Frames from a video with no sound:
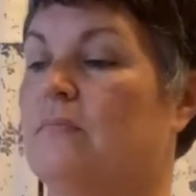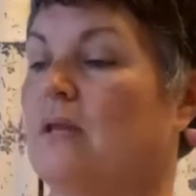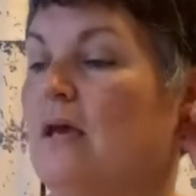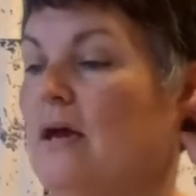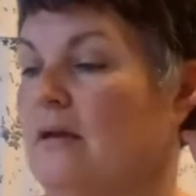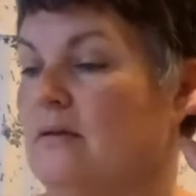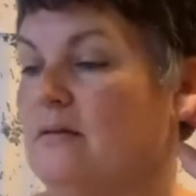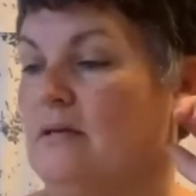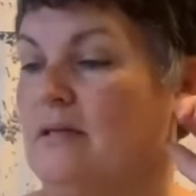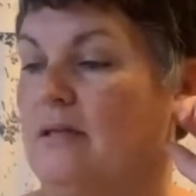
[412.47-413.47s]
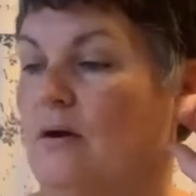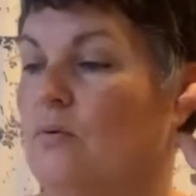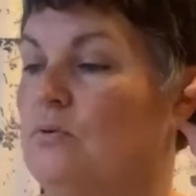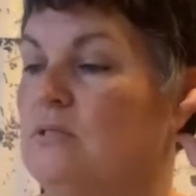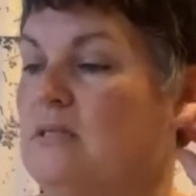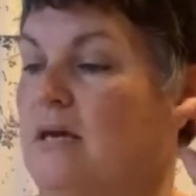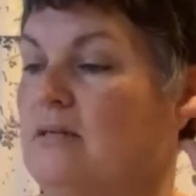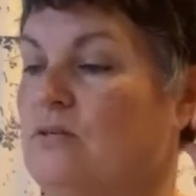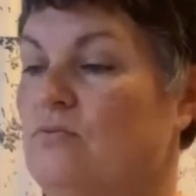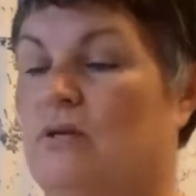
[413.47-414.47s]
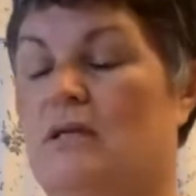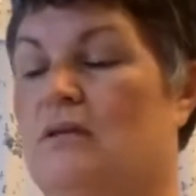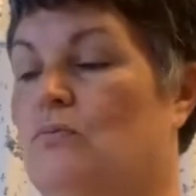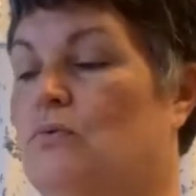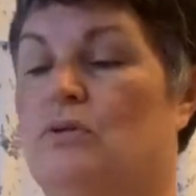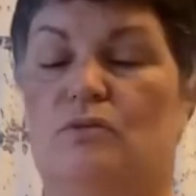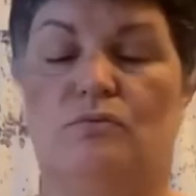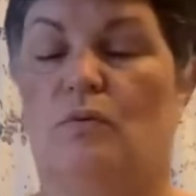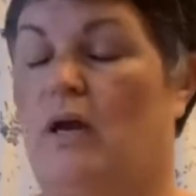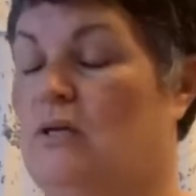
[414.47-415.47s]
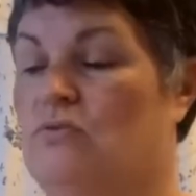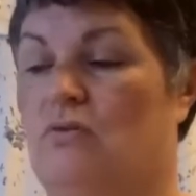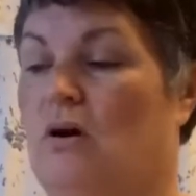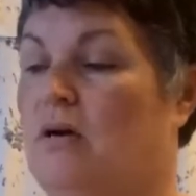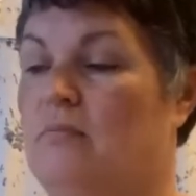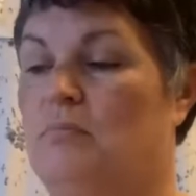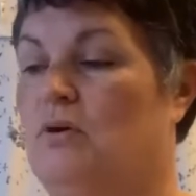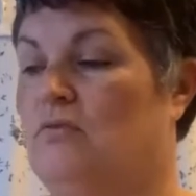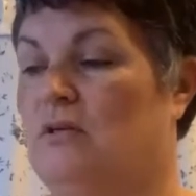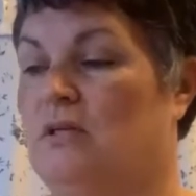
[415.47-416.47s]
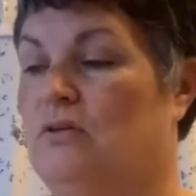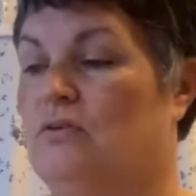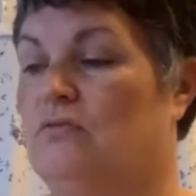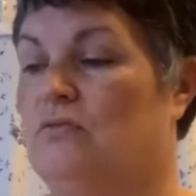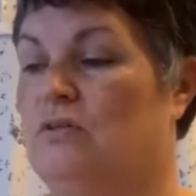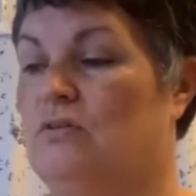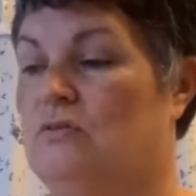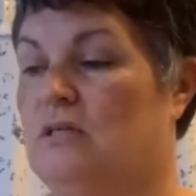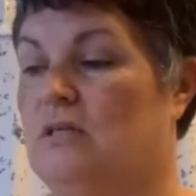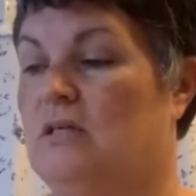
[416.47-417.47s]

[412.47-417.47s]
and get that all stacked and ready. The wood is way dry, perfectly good for using.